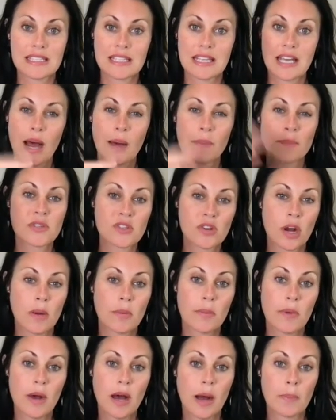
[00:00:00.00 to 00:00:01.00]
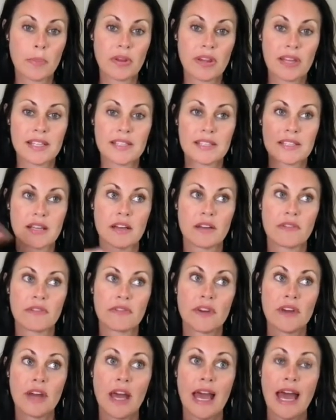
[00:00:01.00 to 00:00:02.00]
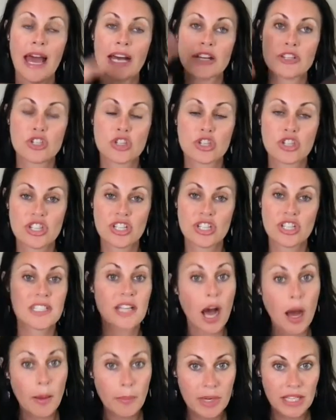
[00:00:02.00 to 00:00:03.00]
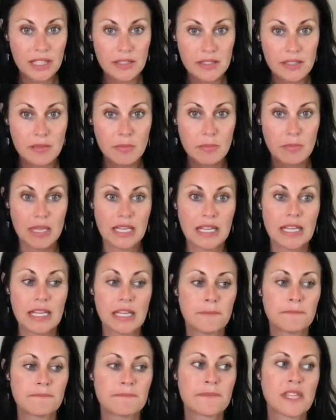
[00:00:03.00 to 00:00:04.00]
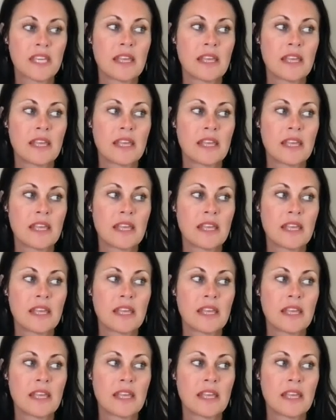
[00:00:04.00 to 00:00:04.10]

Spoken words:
comes from a place of estrogen dominance, meaning